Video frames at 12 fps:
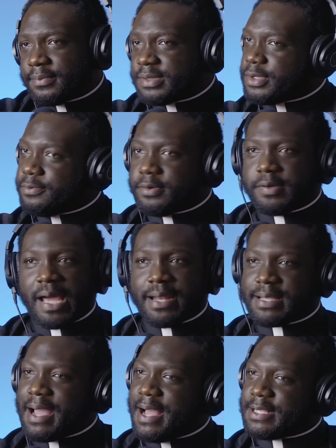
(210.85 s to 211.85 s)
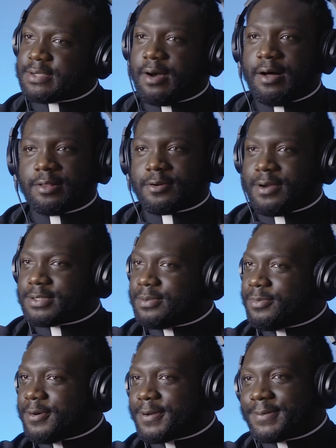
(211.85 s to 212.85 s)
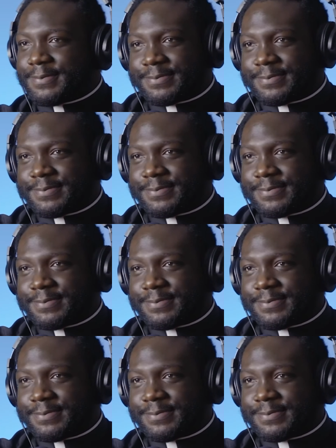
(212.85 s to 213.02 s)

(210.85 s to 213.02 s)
So we had guys all across the board.